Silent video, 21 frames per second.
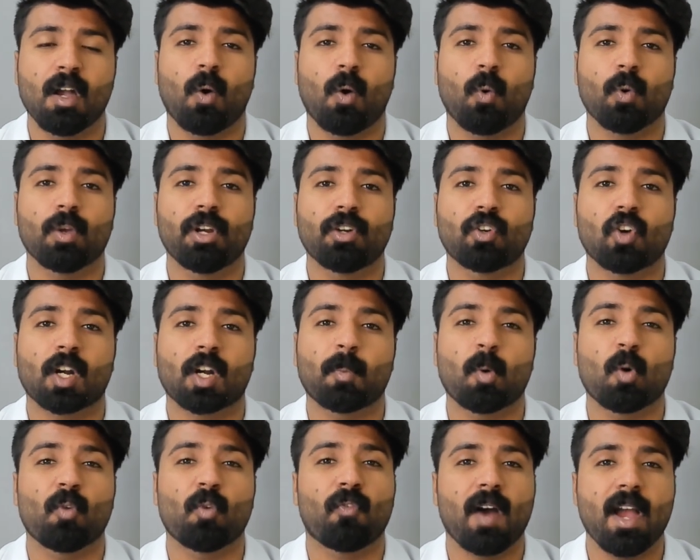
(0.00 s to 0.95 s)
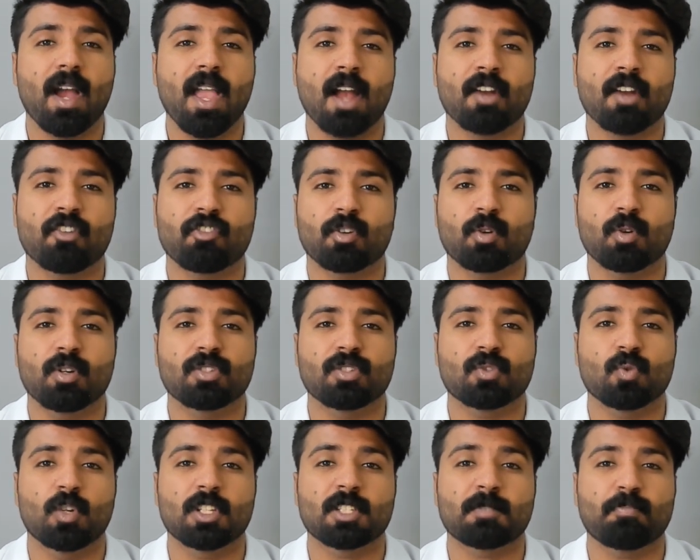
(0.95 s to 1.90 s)
We're going to talk about why
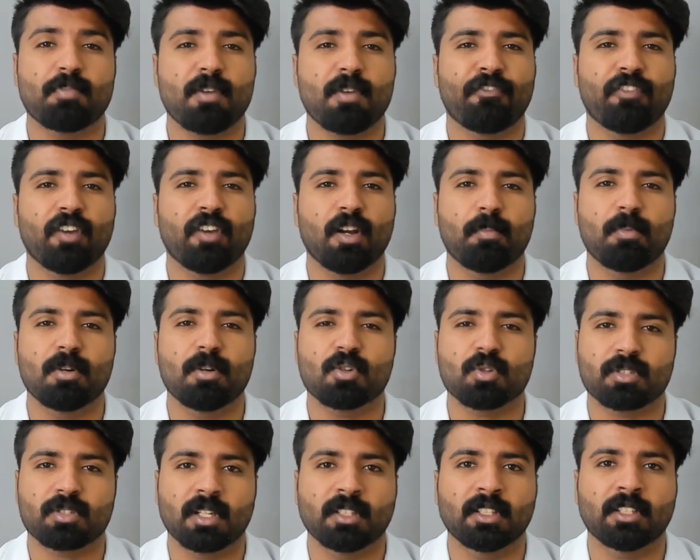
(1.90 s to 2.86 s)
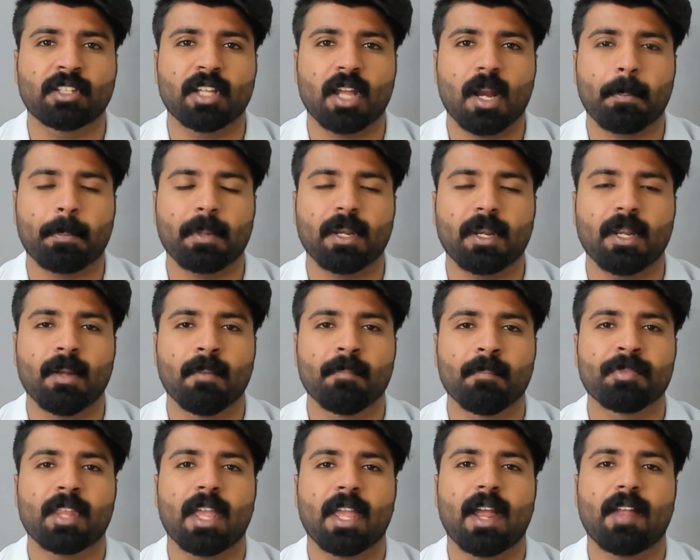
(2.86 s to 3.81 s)
itraconazole is preferable to standard therapy,
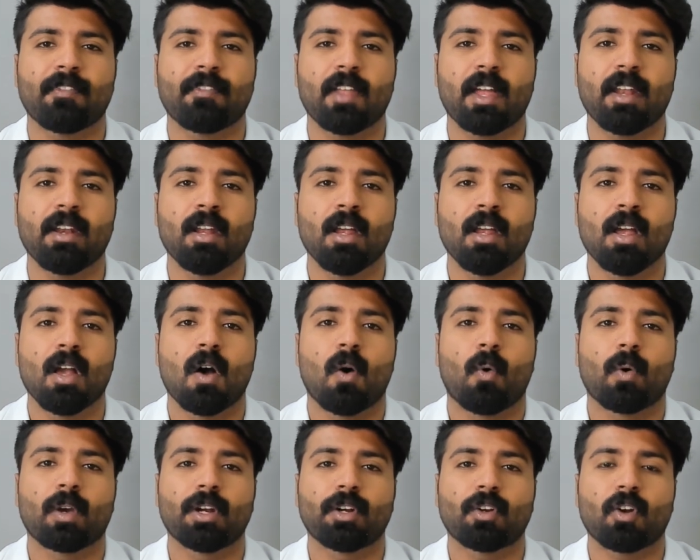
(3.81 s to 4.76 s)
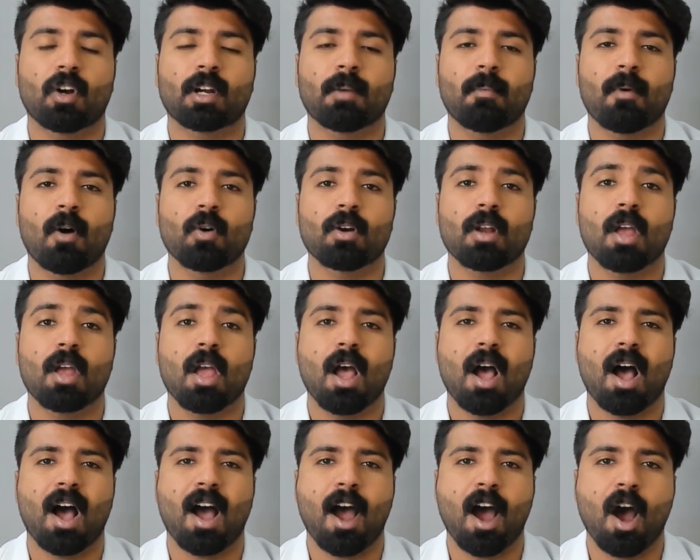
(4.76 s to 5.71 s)
and then we're going to talk about
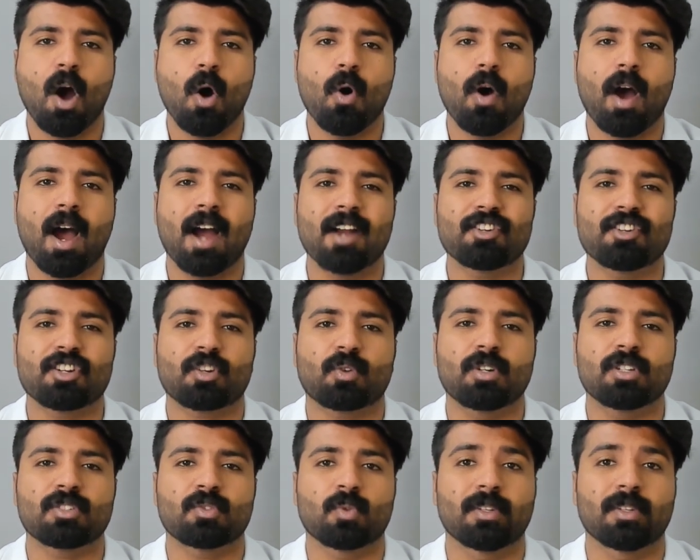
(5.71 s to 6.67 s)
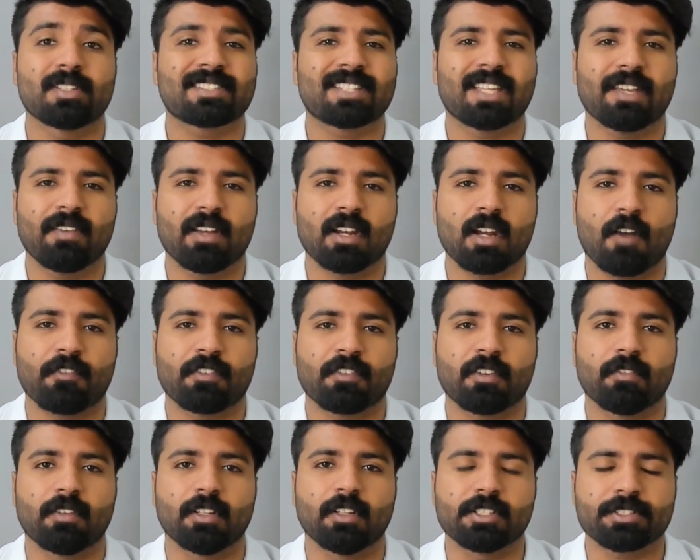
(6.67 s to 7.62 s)
how itraconazole is given
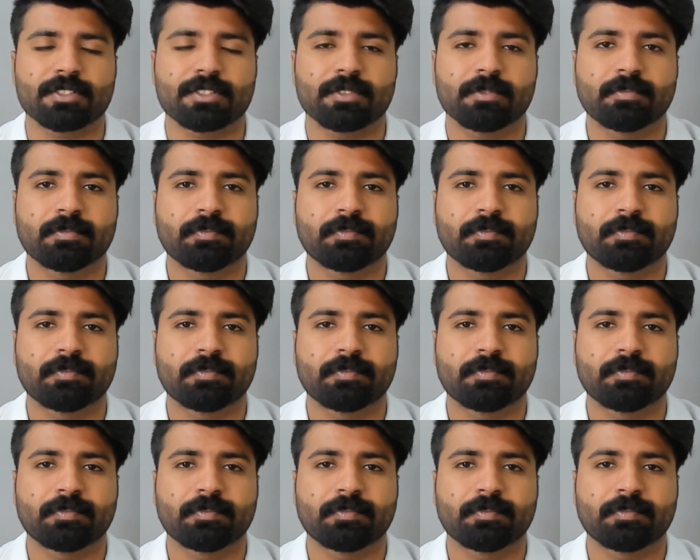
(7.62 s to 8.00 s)
afterwards.